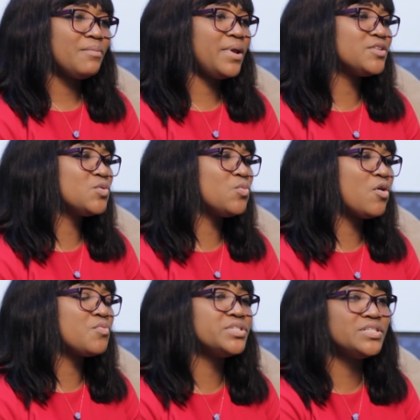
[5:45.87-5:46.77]
I plan to
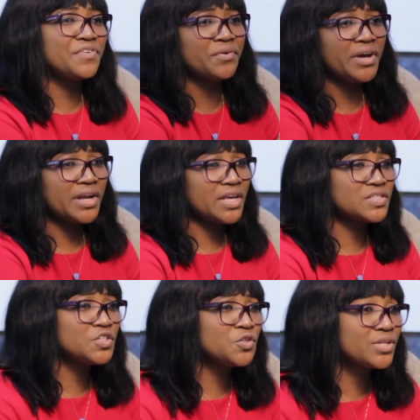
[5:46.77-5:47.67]
work with different
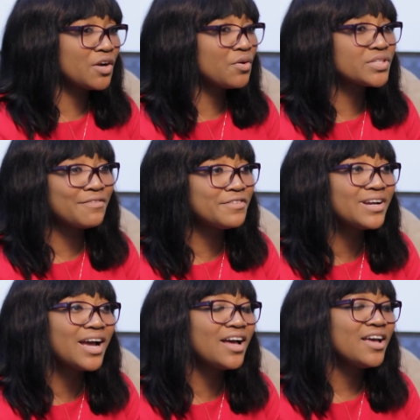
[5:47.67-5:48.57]
organizations across
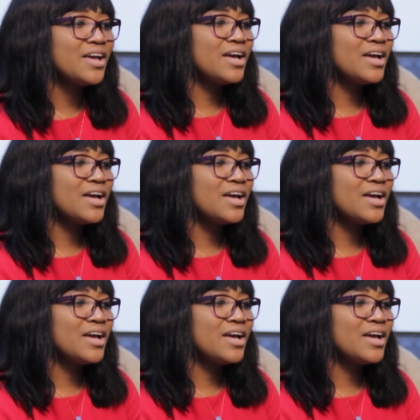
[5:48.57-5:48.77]
Africa.